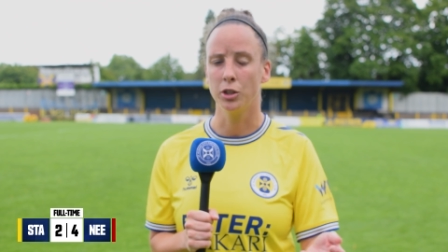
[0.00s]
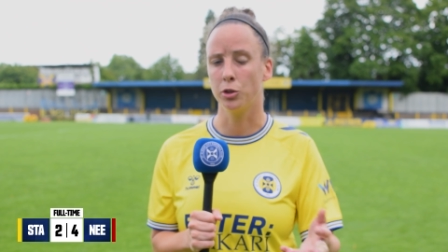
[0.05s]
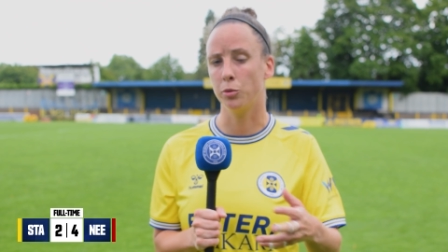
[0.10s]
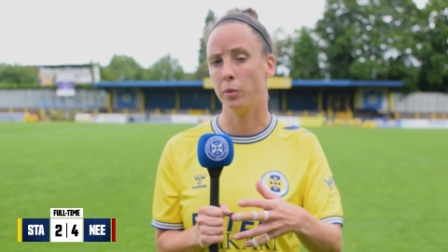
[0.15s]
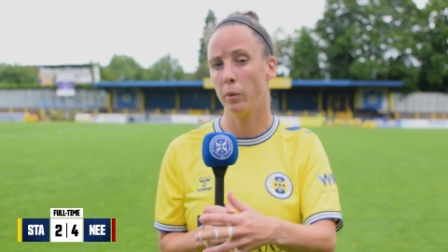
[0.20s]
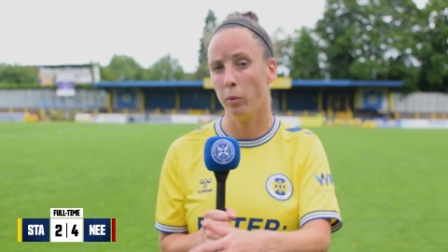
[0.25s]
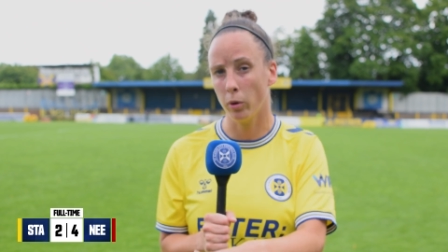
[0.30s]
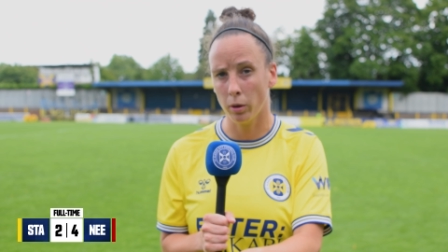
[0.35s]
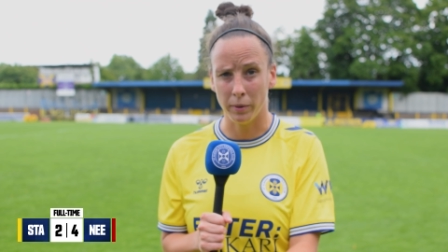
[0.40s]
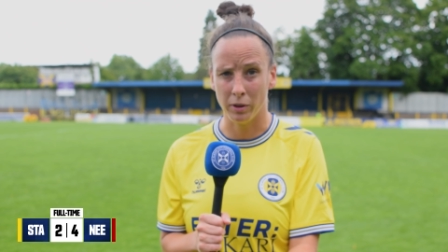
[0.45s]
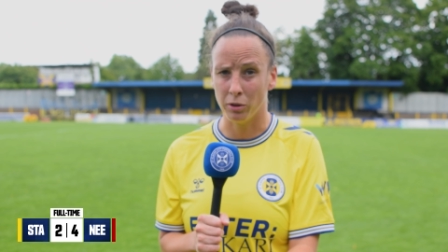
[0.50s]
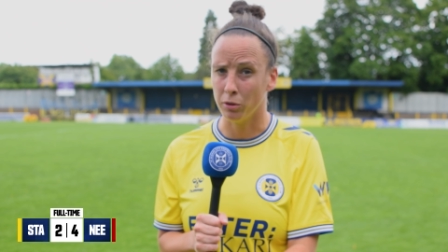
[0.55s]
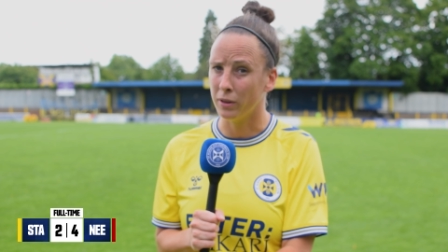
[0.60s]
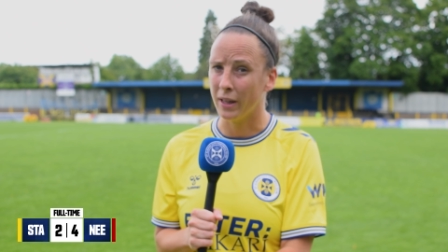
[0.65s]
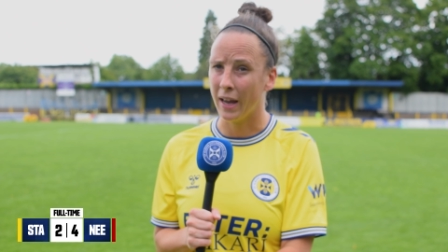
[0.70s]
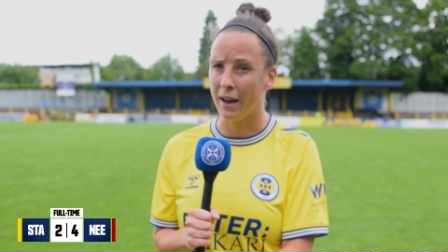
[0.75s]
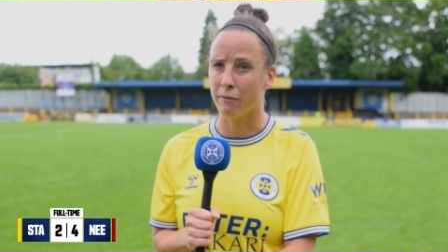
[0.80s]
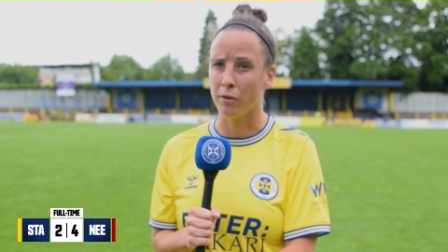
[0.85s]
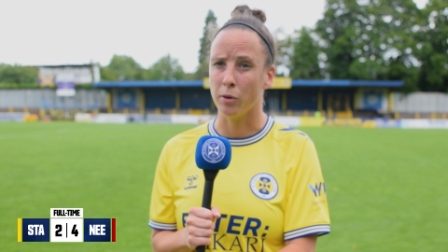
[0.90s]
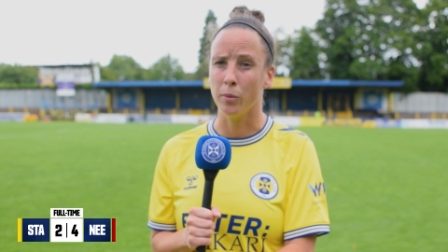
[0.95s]
Do we want to be doing
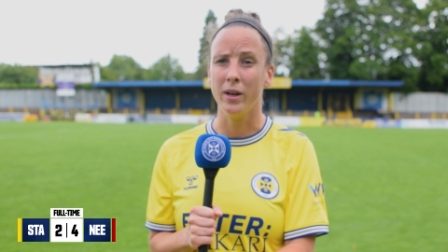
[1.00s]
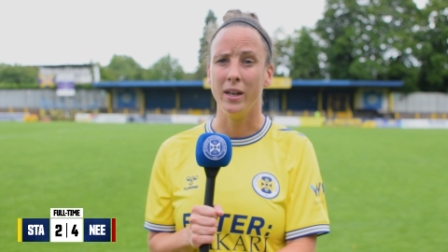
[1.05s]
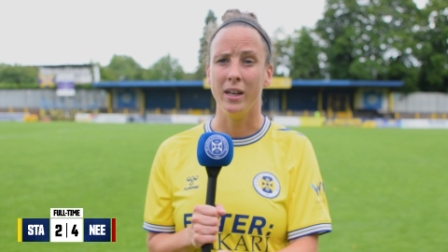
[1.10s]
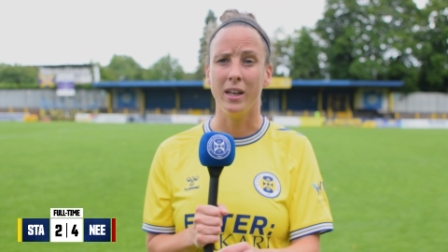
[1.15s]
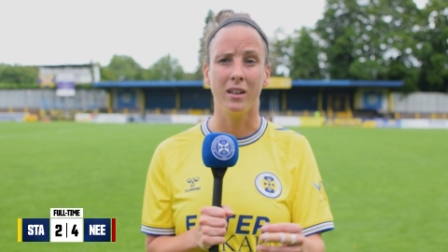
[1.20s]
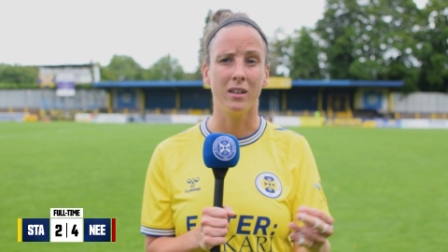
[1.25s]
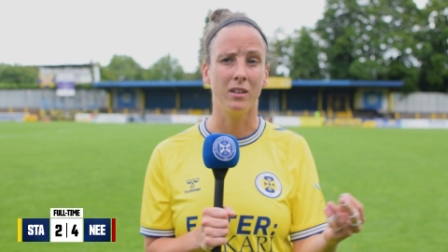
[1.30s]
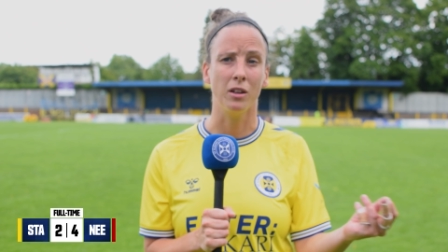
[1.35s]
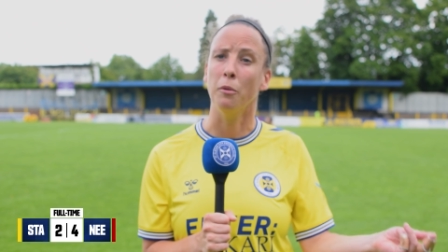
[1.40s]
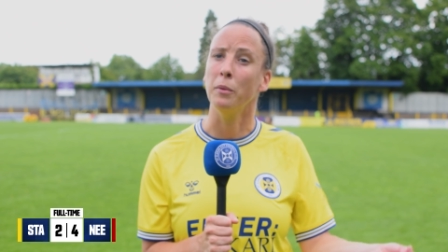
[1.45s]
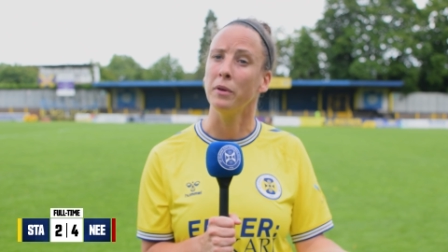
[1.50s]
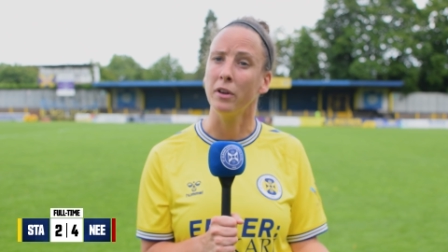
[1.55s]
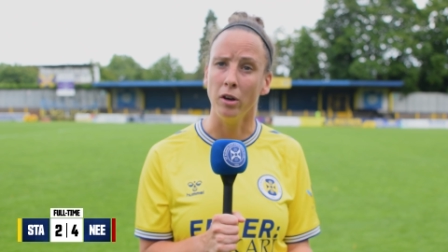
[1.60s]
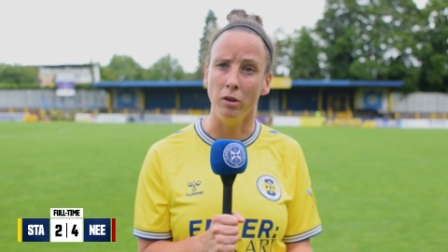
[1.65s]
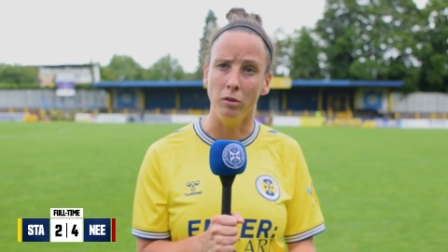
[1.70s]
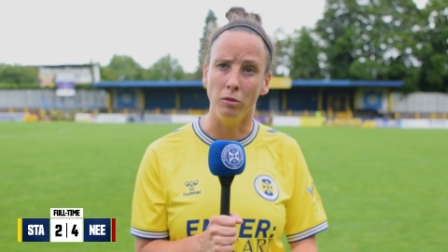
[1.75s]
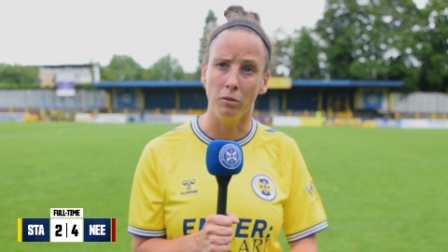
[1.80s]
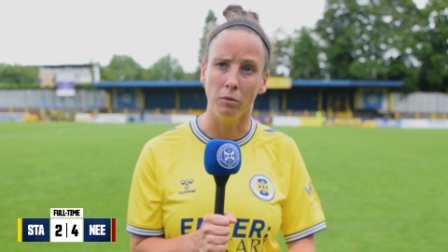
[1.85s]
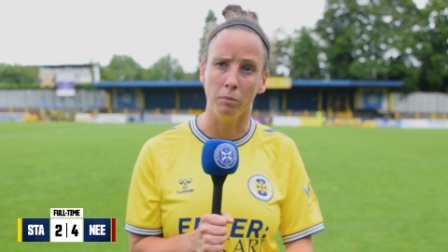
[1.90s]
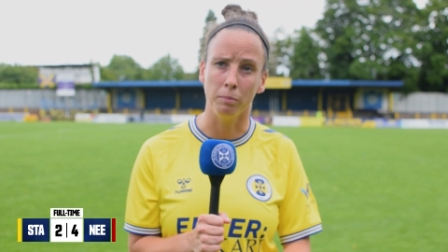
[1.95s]
that every week? No, we
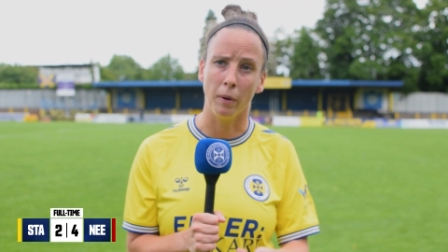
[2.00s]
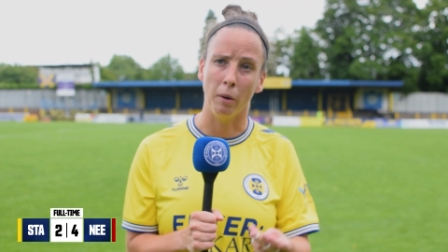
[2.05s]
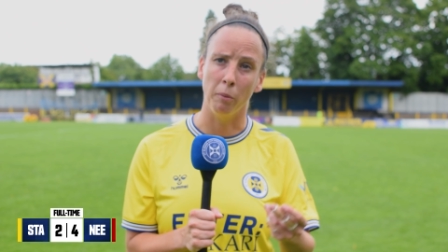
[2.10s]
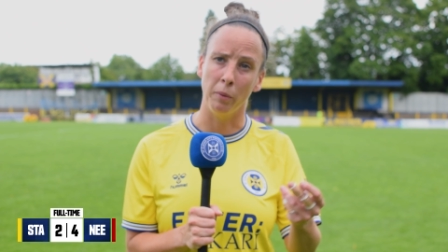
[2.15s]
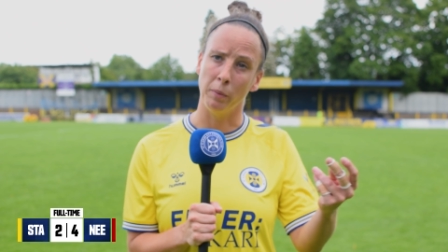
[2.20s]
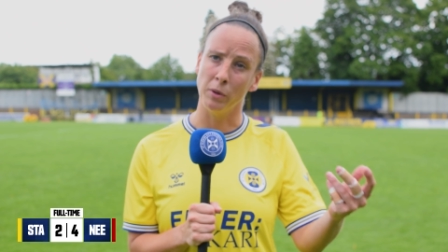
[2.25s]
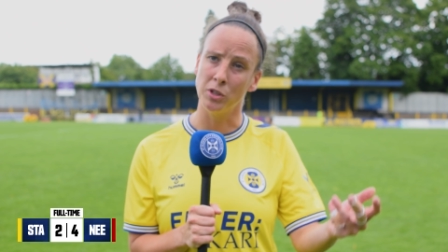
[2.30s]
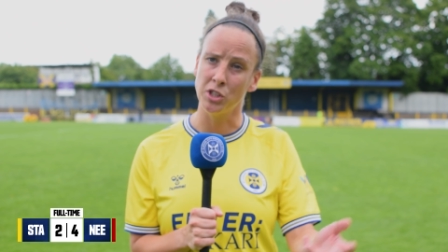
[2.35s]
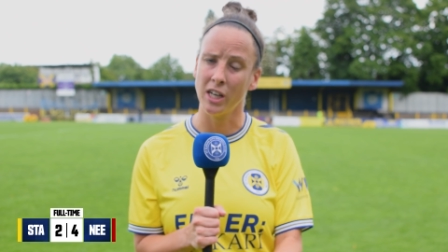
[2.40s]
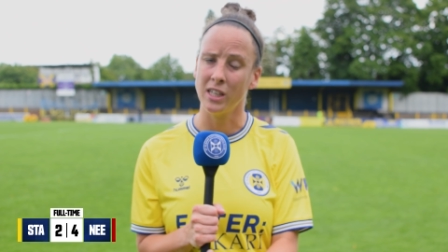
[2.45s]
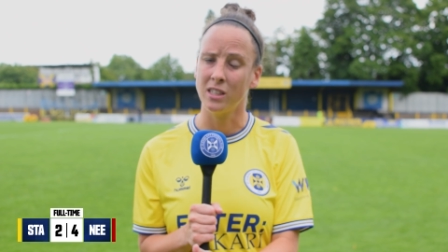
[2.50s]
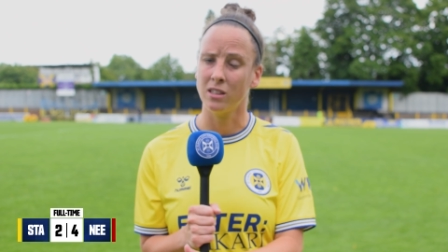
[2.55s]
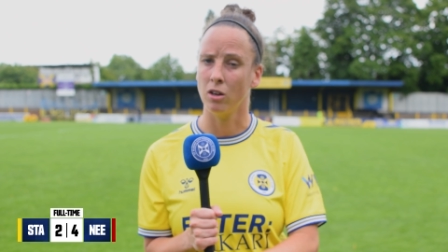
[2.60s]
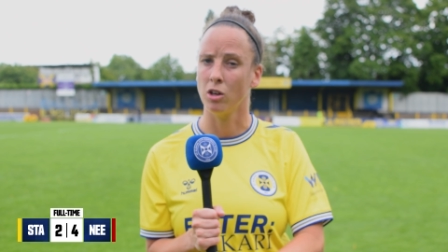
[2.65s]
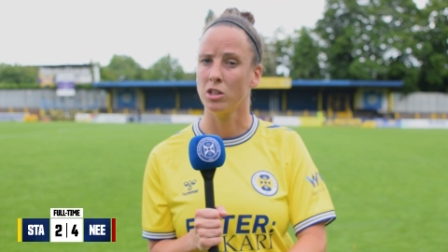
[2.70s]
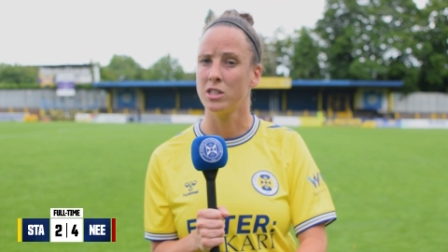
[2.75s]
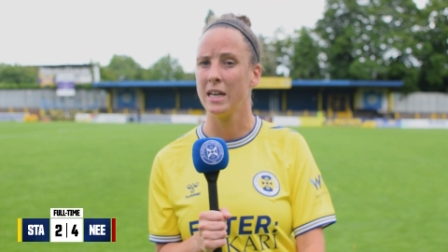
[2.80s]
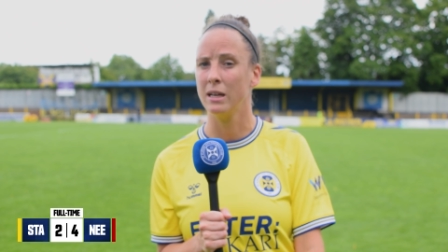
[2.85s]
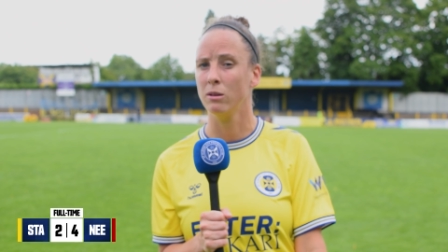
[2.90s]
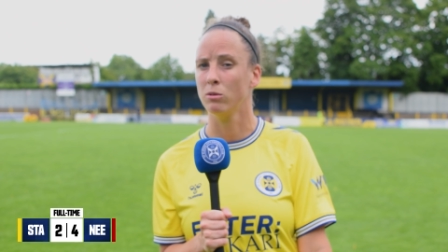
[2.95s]
don't. But we were chasing
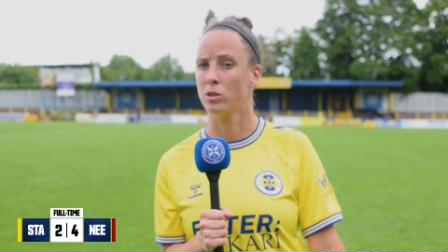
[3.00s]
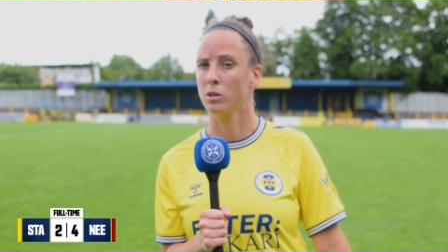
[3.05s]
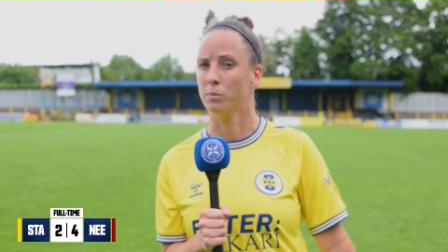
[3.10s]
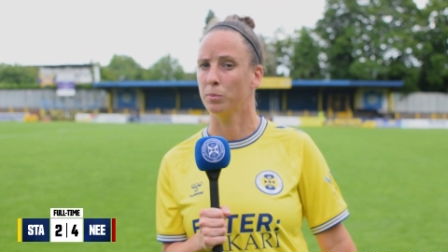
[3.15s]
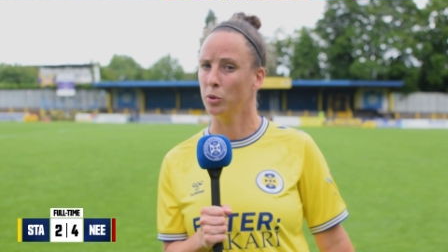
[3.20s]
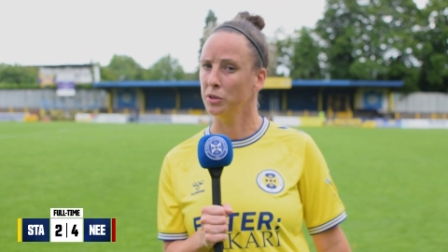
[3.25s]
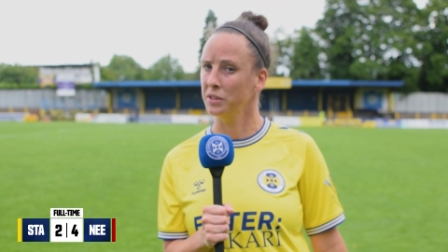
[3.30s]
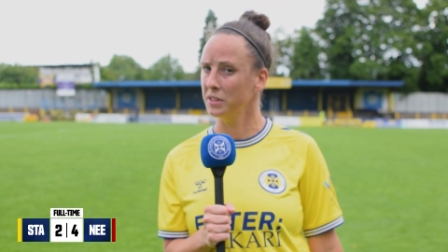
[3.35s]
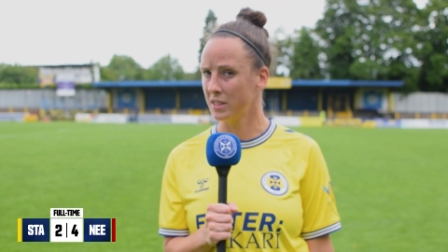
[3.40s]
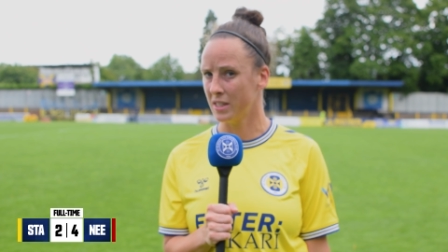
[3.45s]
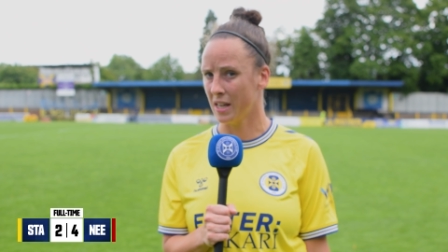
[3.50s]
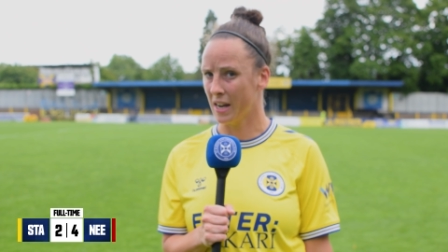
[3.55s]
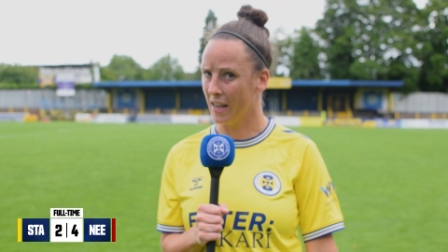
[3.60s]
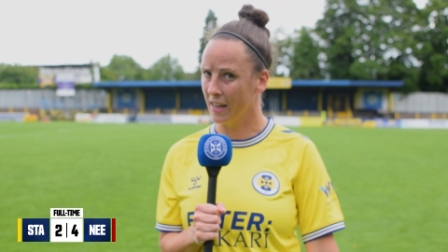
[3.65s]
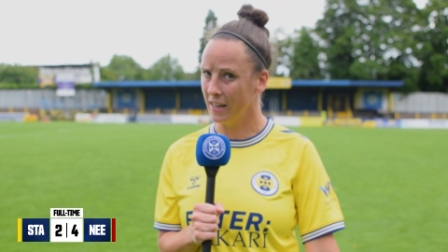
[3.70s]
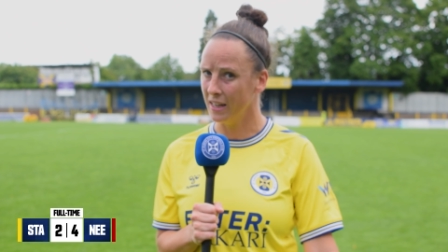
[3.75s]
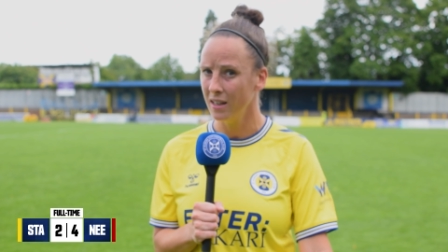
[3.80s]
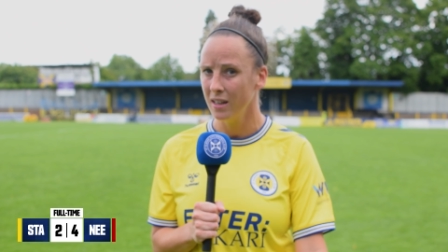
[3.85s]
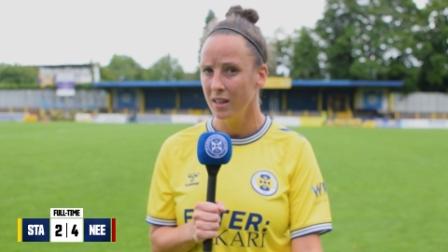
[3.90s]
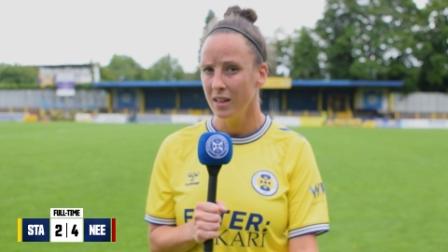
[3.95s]
our tails at points
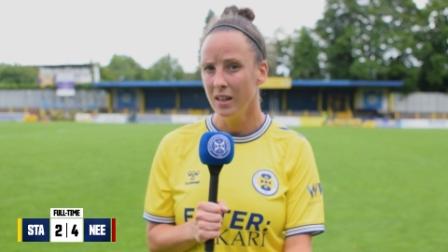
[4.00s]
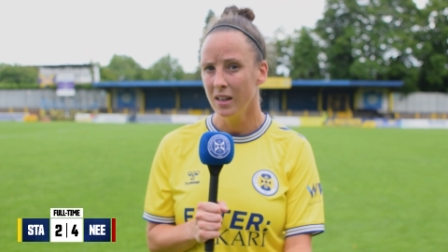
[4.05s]
today,